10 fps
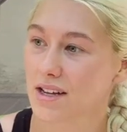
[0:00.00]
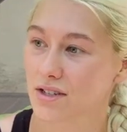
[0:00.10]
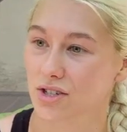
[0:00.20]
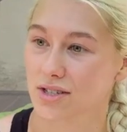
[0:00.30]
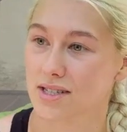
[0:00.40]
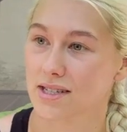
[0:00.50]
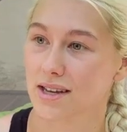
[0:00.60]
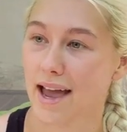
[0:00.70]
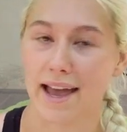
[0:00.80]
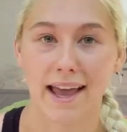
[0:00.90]
just
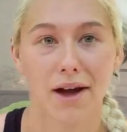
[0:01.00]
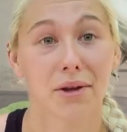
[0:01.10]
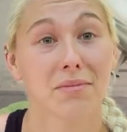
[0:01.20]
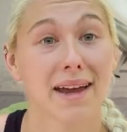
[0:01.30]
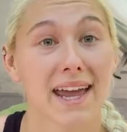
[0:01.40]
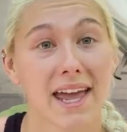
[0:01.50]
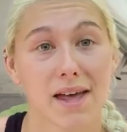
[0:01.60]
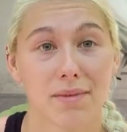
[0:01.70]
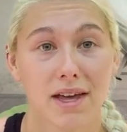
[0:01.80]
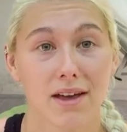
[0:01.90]
hang out in my
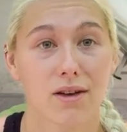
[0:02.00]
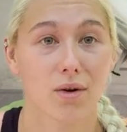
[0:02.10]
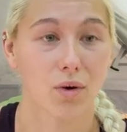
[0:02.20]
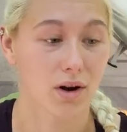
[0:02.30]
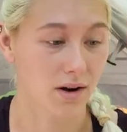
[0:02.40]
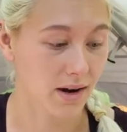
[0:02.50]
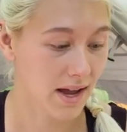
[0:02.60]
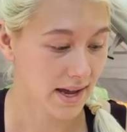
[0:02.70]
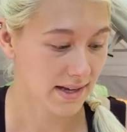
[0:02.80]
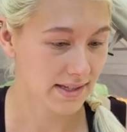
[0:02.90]
hammock, or
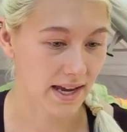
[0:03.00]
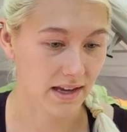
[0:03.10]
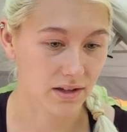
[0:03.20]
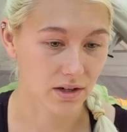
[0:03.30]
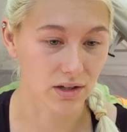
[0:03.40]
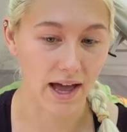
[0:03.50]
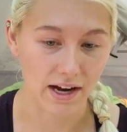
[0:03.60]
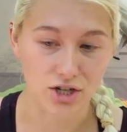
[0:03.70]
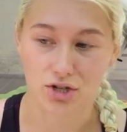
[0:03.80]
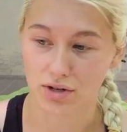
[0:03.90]
take a little
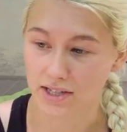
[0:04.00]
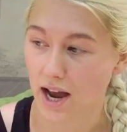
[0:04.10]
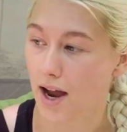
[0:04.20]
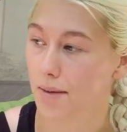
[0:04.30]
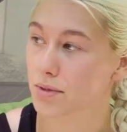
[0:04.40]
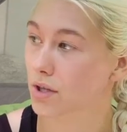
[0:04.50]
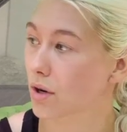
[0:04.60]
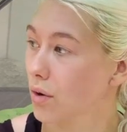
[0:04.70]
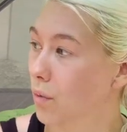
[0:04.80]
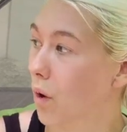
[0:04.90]
extra time
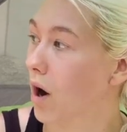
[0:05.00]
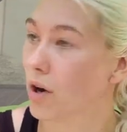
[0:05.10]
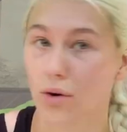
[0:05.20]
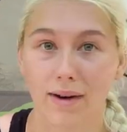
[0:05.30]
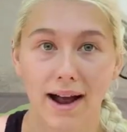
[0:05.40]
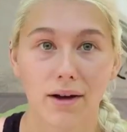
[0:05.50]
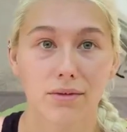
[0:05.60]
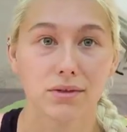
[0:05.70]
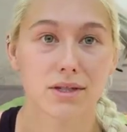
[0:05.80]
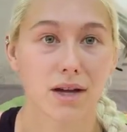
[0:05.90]
to walk
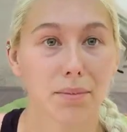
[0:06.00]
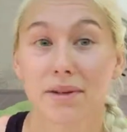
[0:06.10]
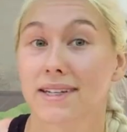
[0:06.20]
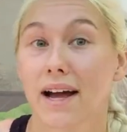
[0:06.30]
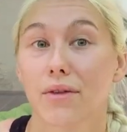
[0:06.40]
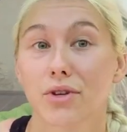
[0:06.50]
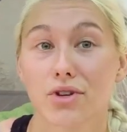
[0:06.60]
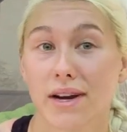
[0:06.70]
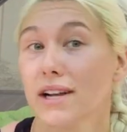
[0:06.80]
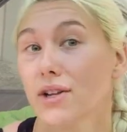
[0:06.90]
around up and down the
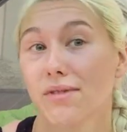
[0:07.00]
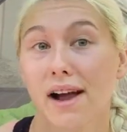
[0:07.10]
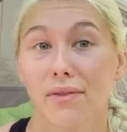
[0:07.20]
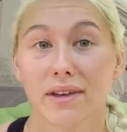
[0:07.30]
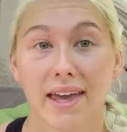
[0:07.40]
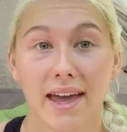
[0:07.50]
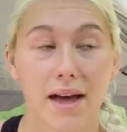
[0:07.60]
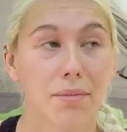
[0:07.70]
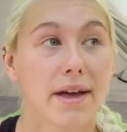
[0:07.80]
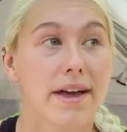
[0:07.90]
trail around the
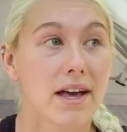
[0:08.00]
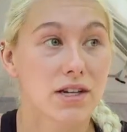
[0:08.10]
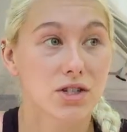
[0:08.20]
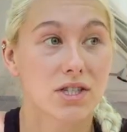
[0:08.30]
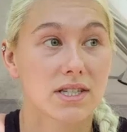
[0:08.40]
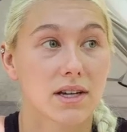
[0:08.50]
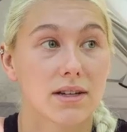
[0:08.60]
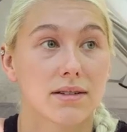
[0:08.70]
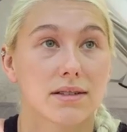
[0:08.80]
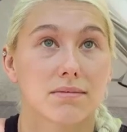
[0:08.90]
camp. Just
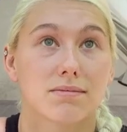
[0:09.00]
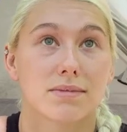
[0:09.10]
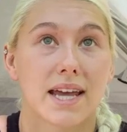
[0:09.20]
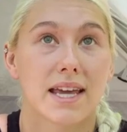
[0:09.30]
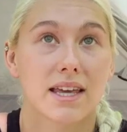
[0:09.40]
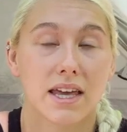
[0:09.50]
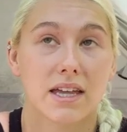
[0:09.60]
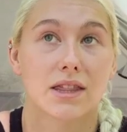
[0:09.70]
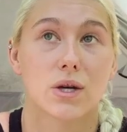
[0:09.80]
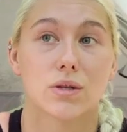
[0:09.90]
taking
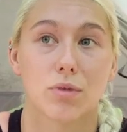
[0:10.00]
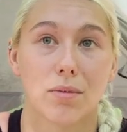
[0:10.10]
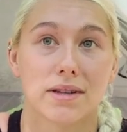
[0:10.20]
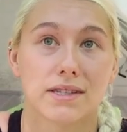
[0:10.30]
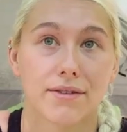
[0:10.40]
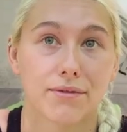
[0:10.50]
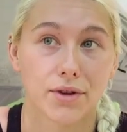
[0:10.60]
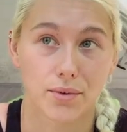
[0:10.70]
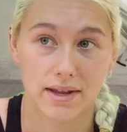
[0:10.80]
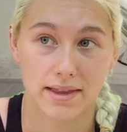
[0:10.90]
in those moments and
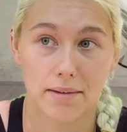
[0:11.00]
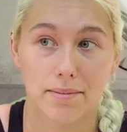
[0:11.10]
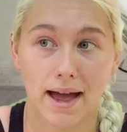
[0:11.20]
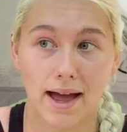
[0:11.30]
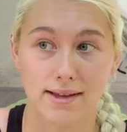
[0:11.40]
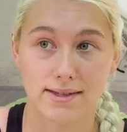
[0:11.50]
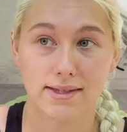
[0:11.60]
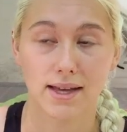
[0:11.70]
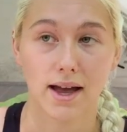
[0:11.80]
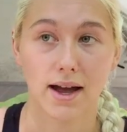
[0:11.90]
viewing them as
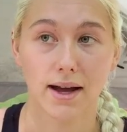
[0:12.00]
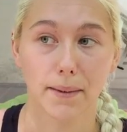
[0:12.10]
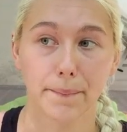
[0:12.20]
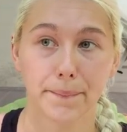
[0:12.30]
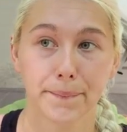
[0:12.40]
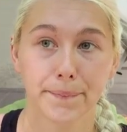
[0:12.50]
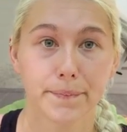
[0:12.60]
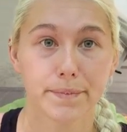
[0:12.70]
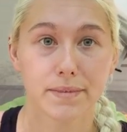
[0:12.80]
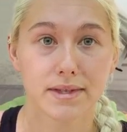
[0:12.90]

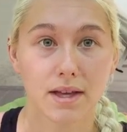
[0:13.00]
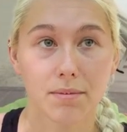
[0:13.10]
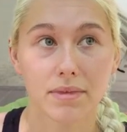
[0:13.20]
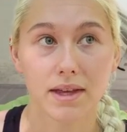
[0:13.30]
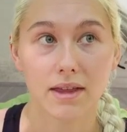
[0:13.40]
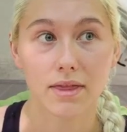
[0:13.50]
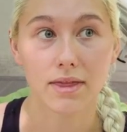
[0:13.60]
something